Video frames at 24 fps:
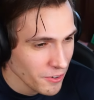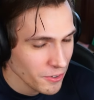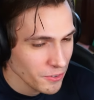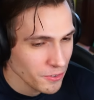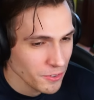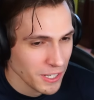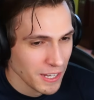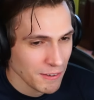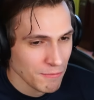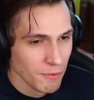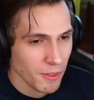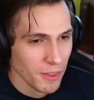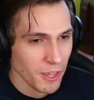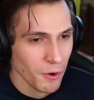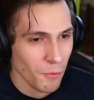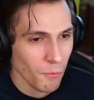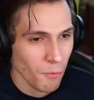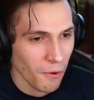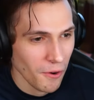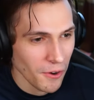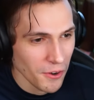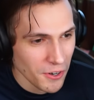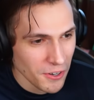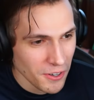or give them all
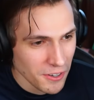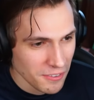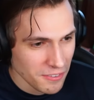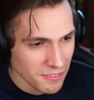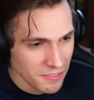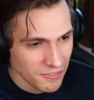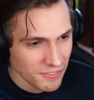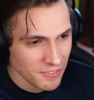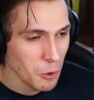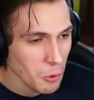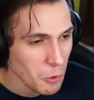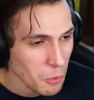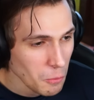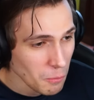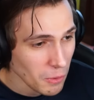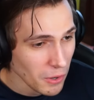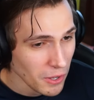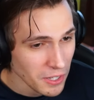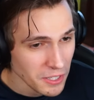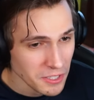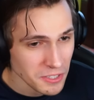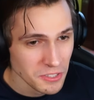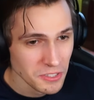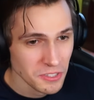that water in 2
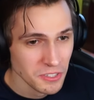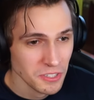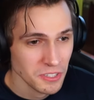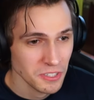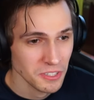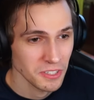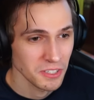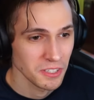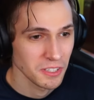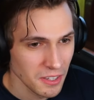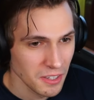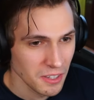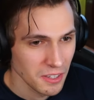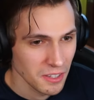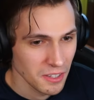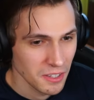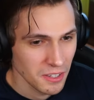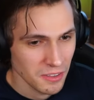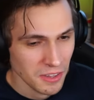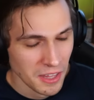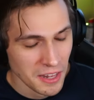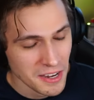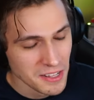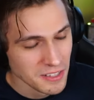months?
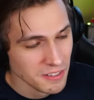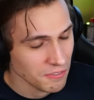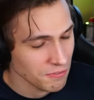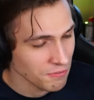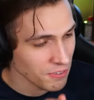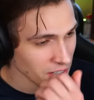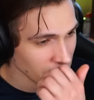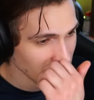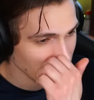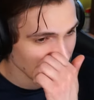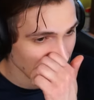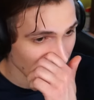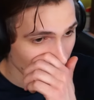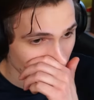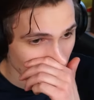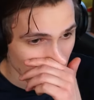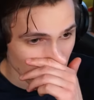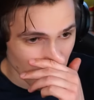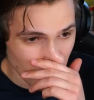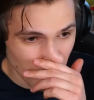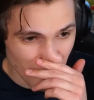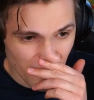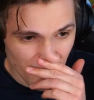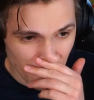They need to fix
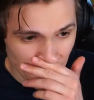that.